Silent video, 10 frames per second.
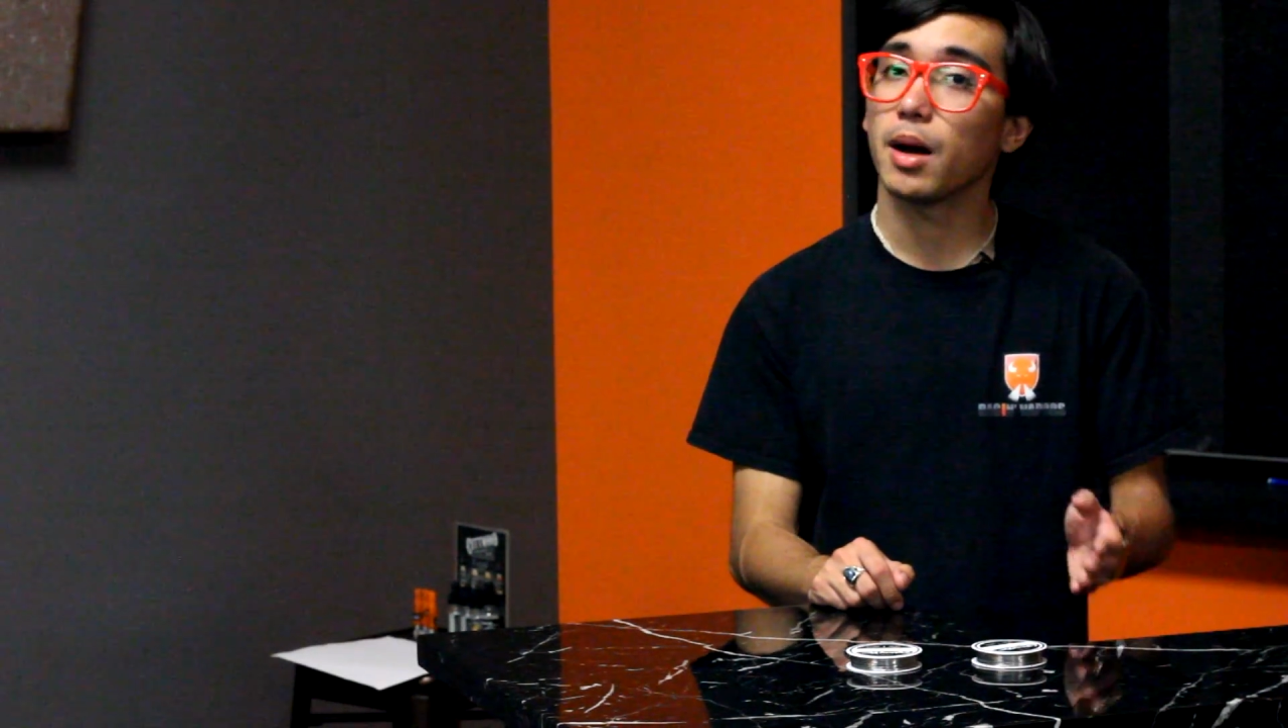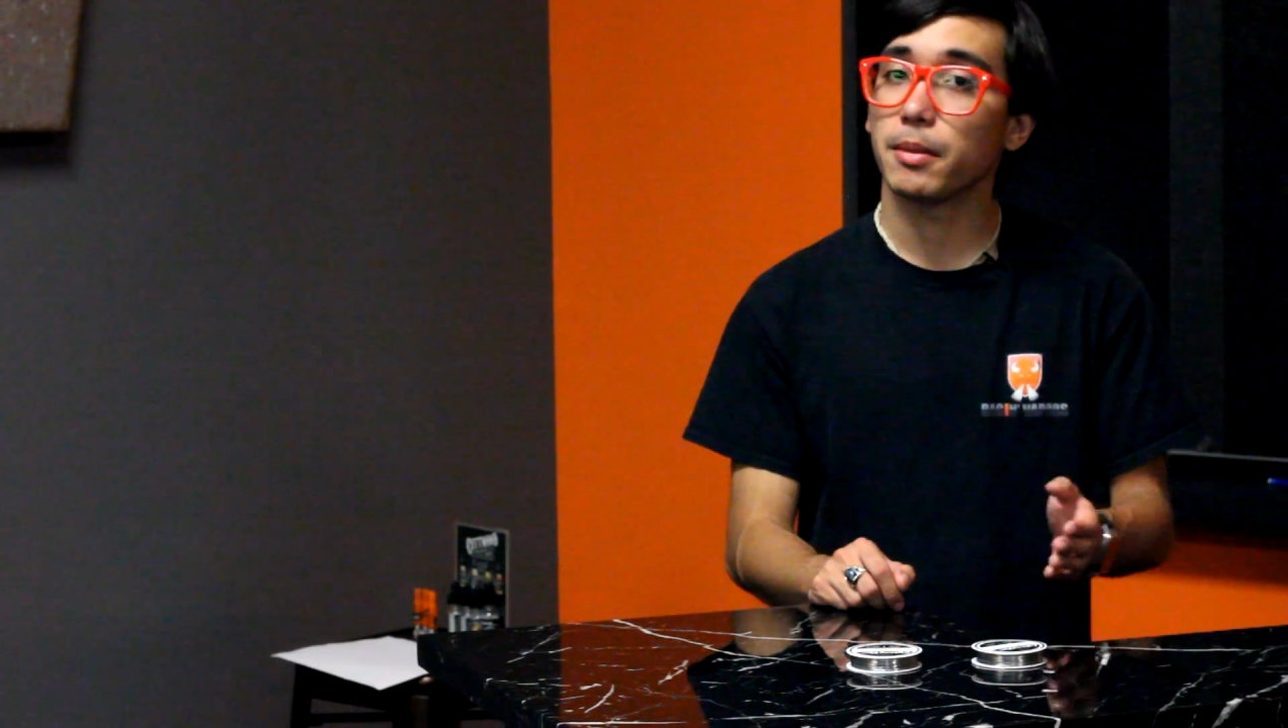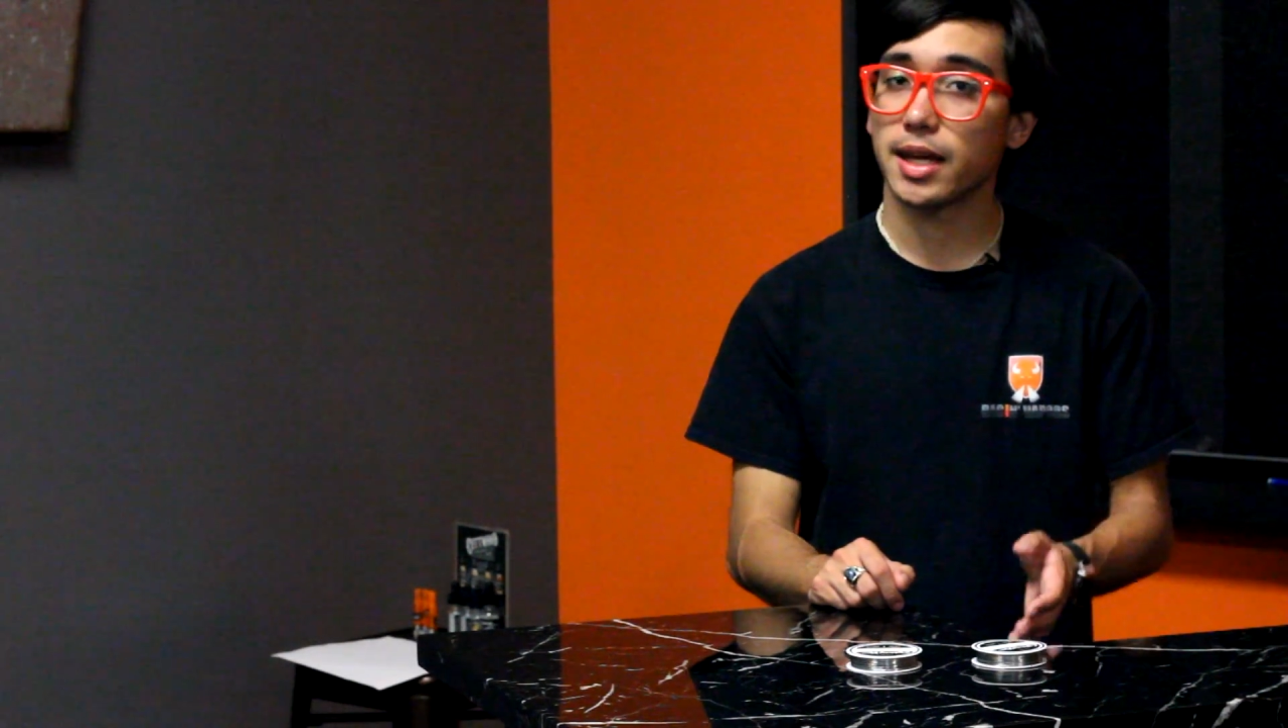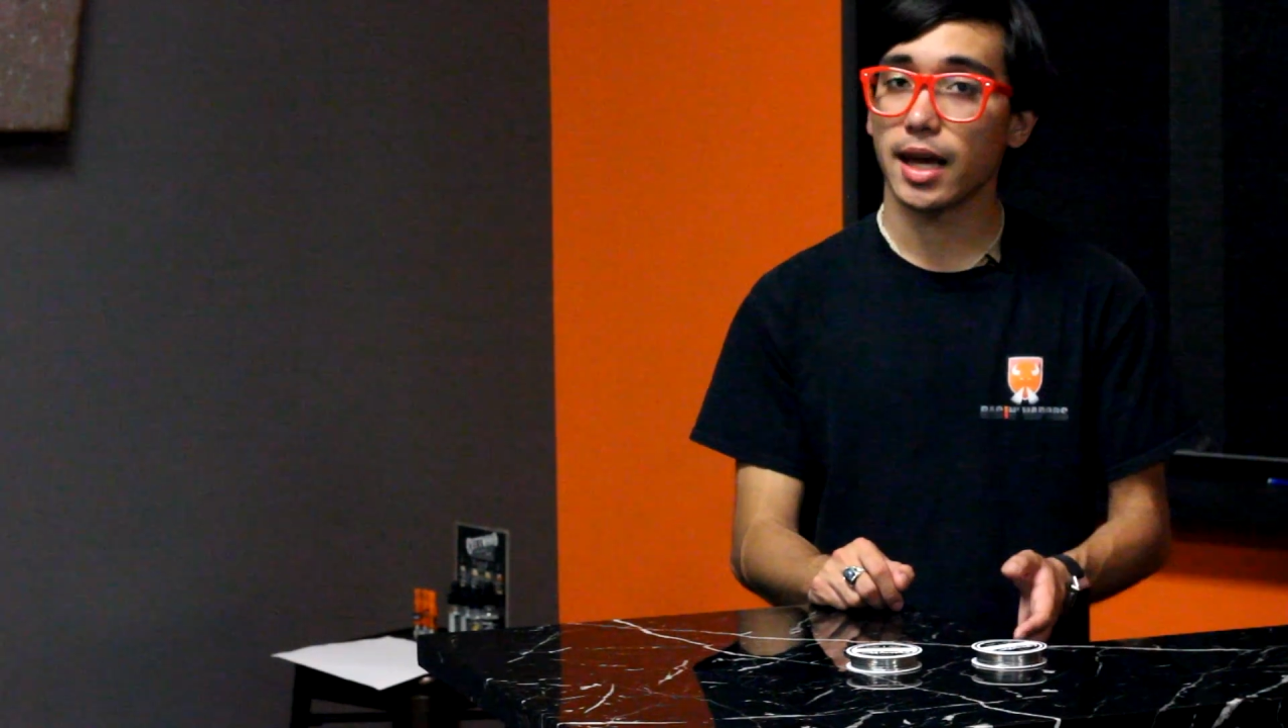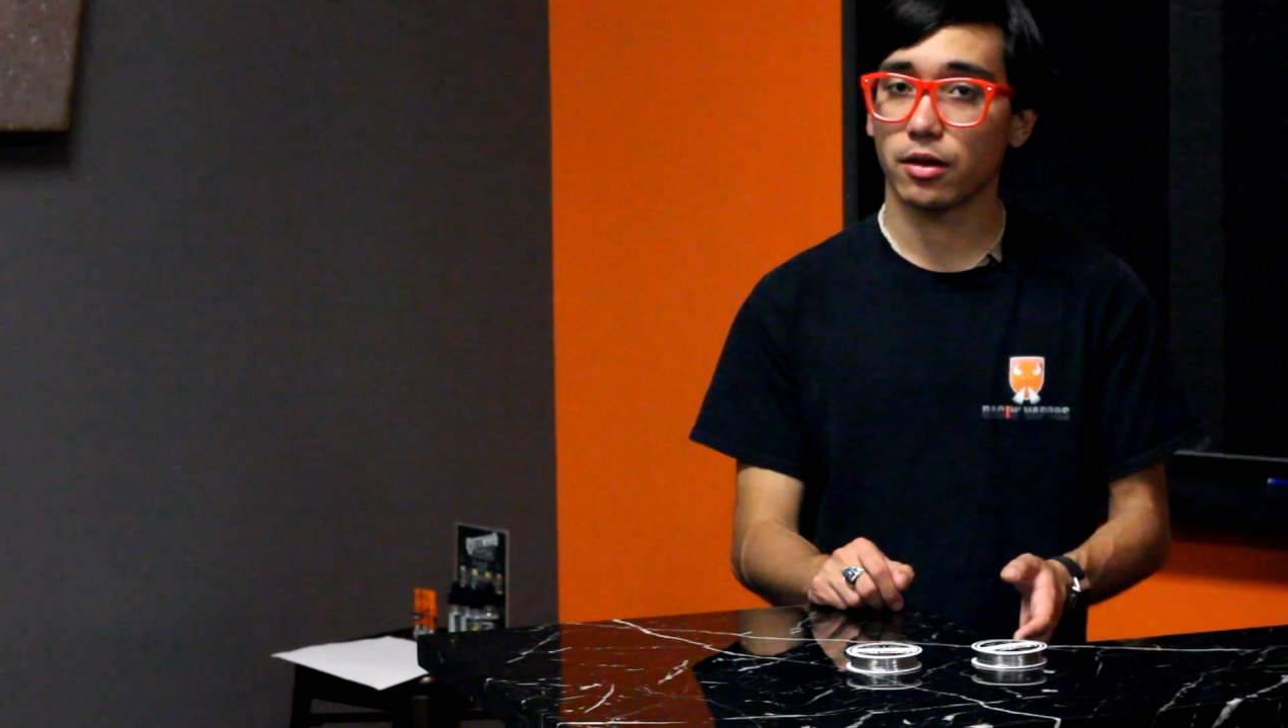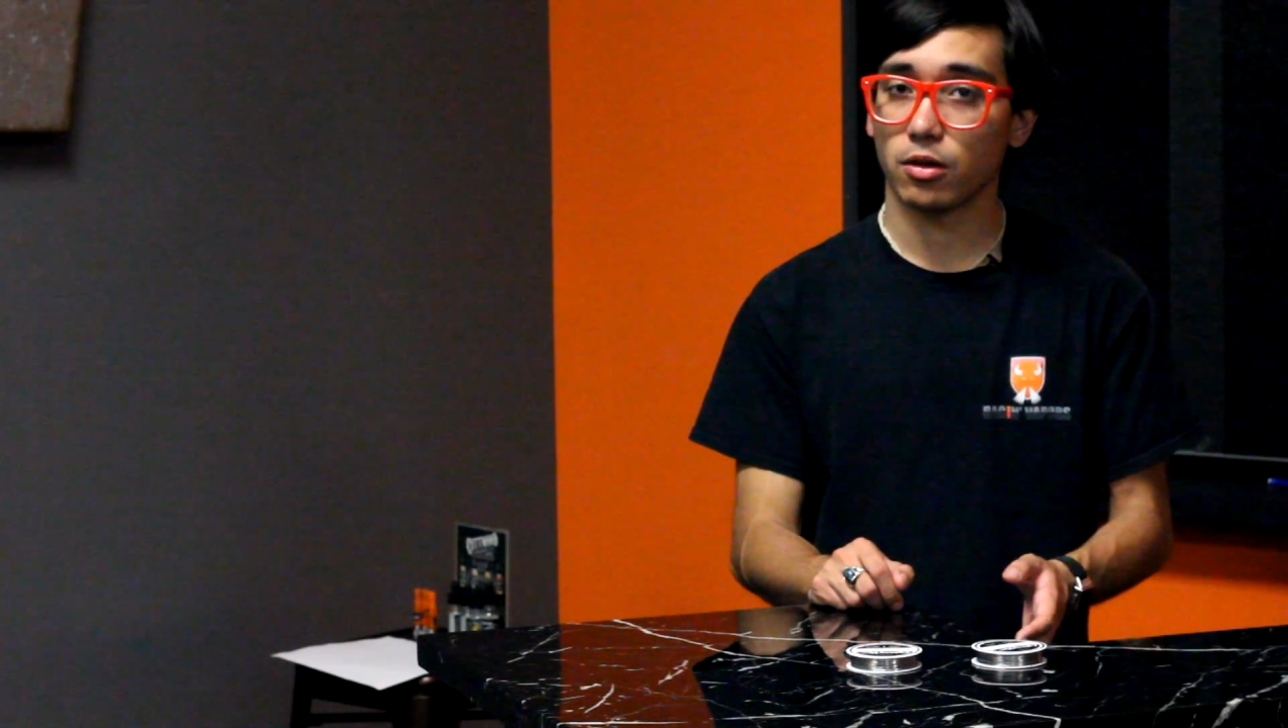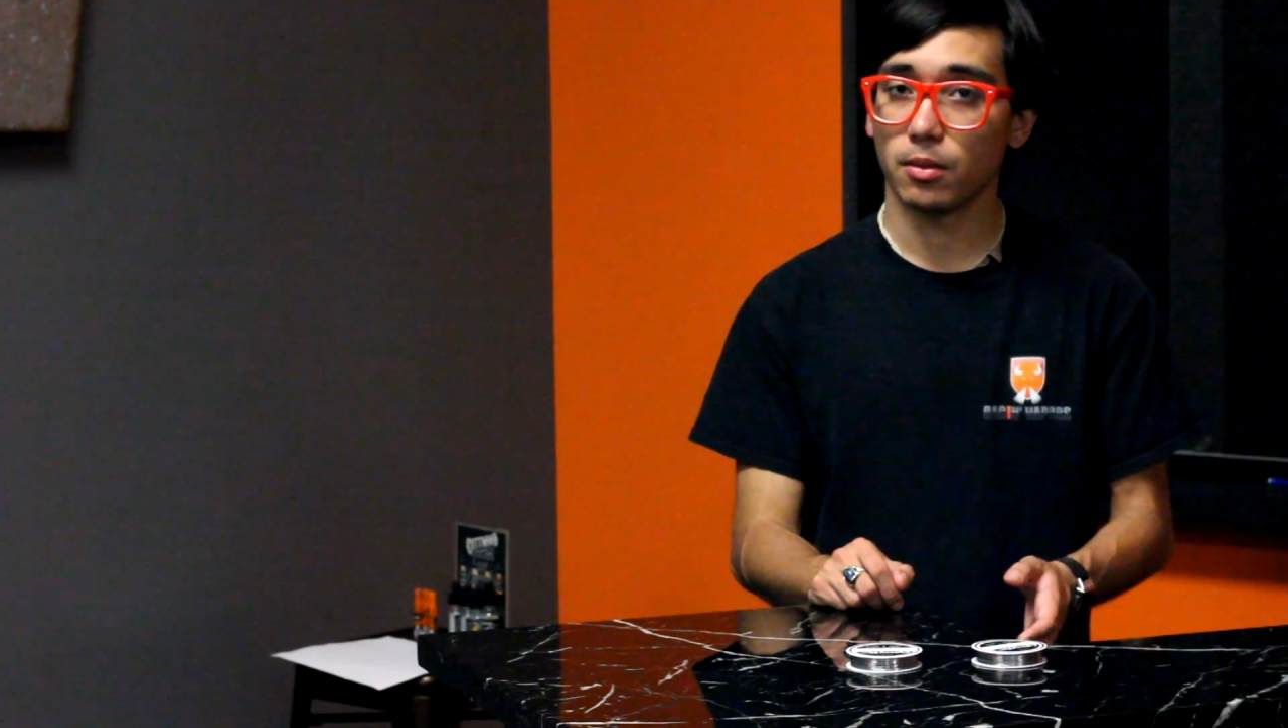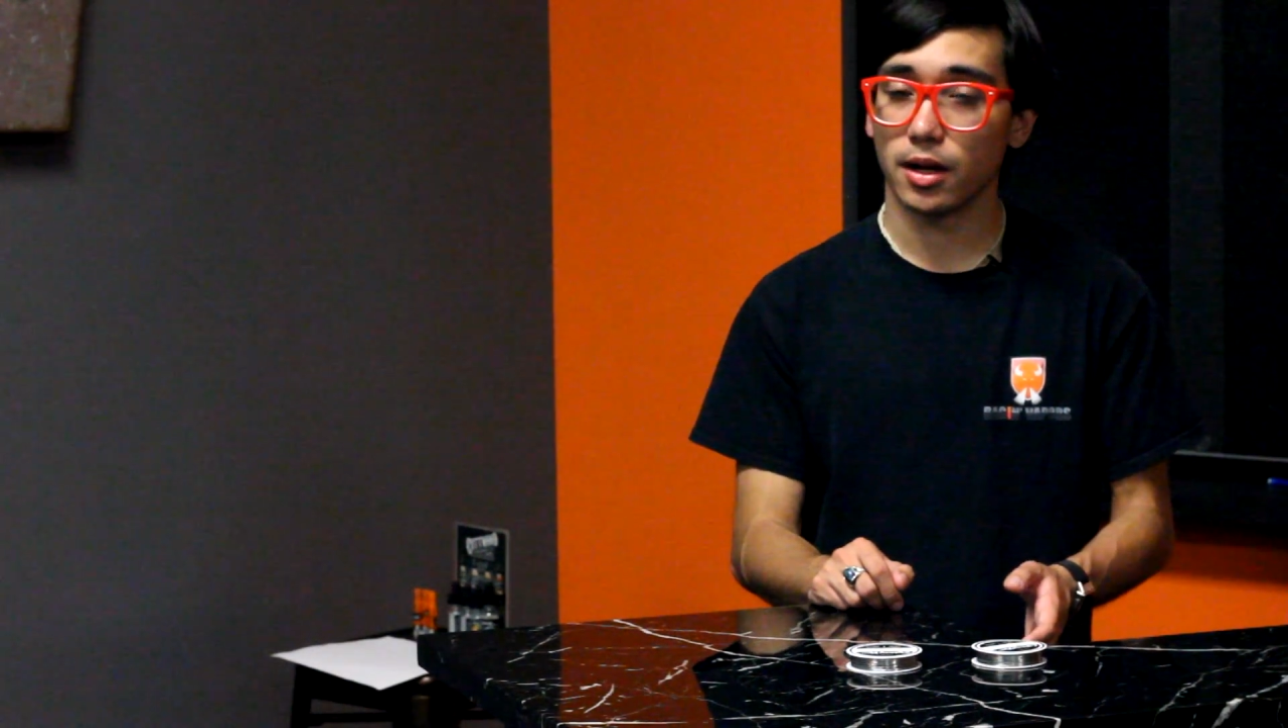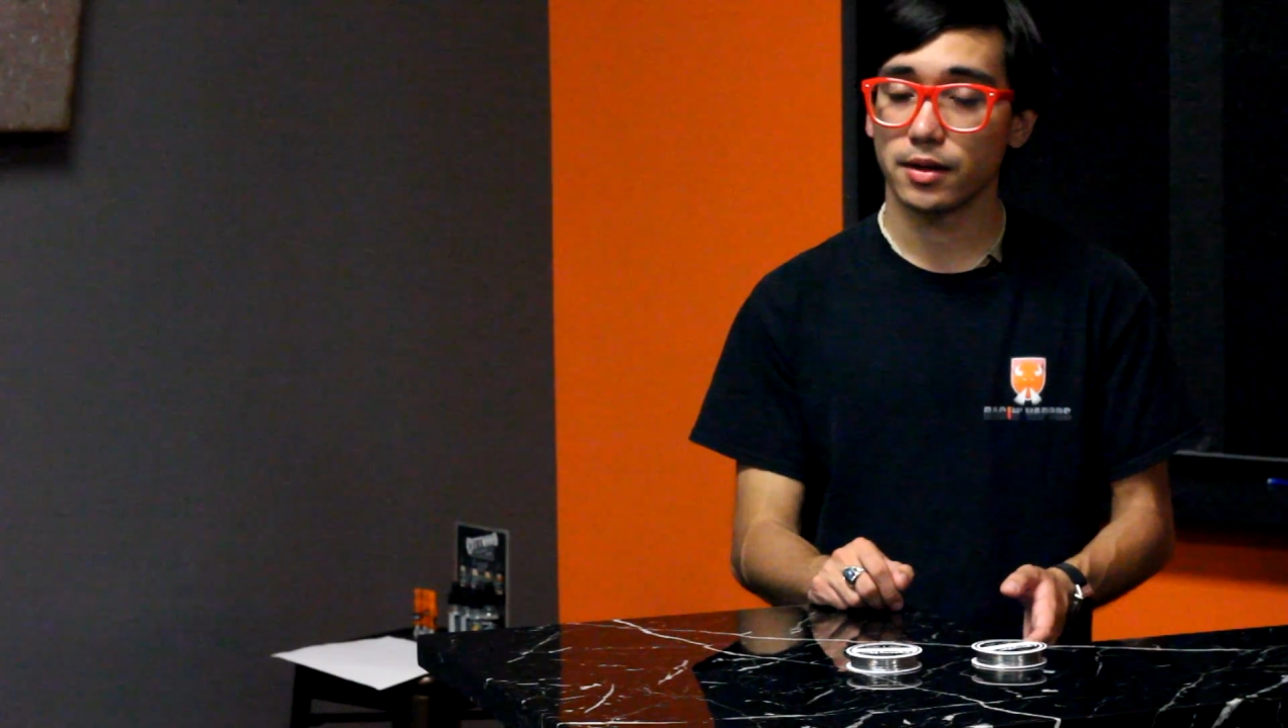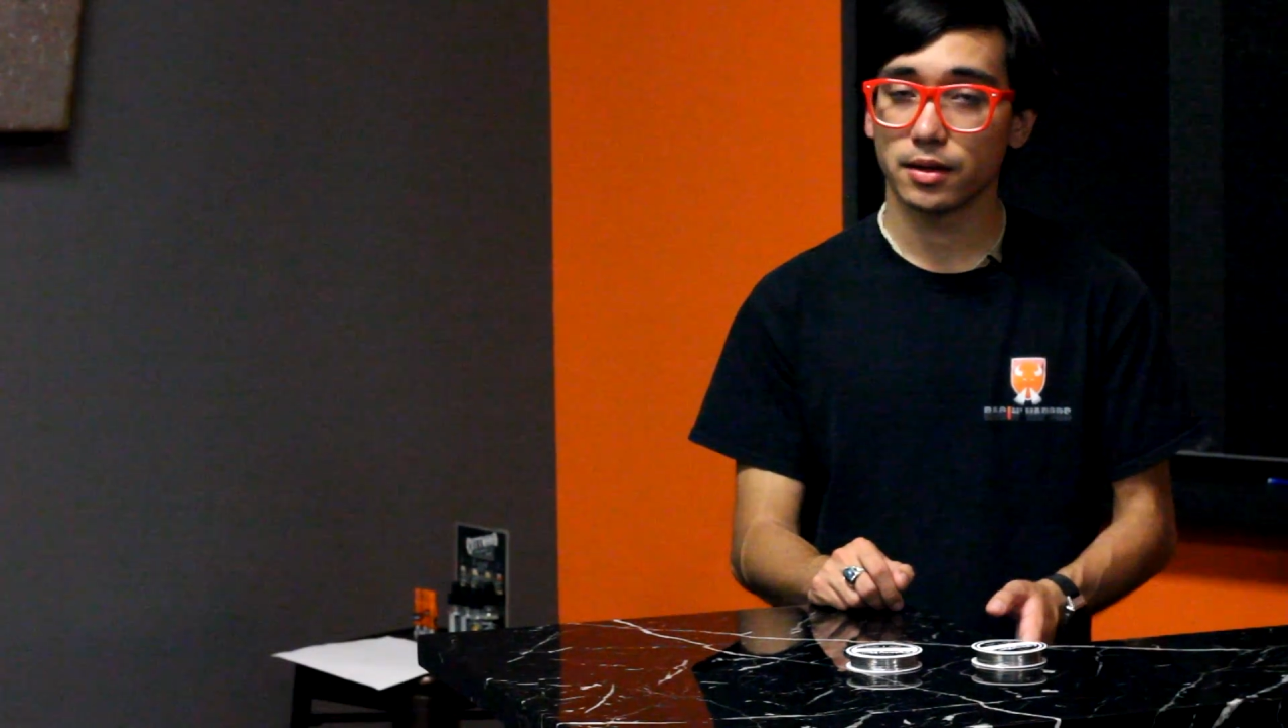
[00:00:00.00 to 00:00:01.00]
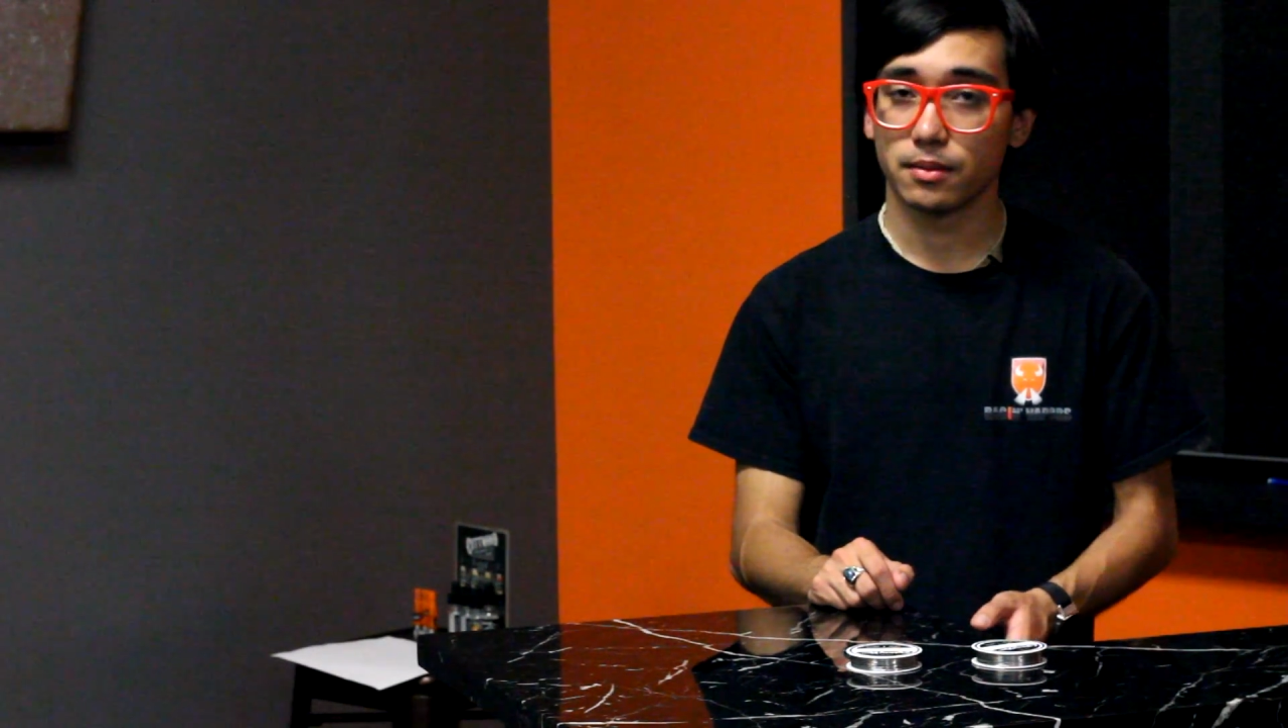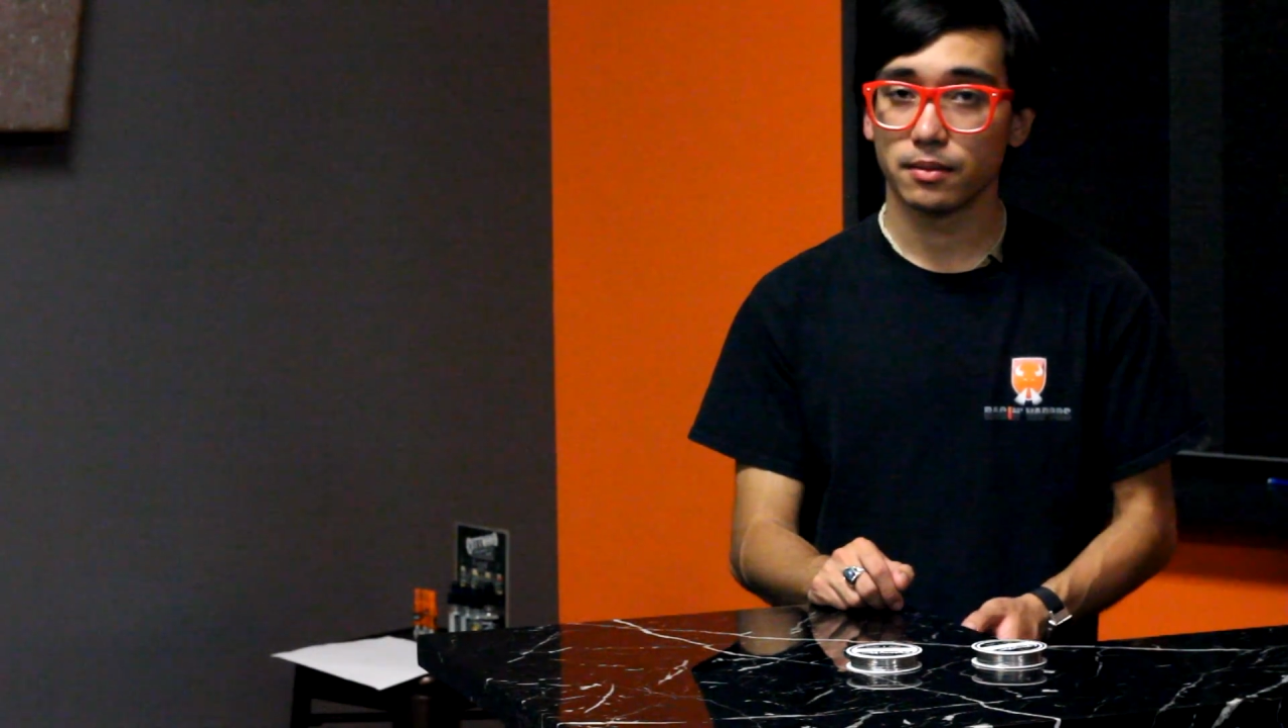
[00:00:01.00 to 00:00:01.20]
mechanical mods.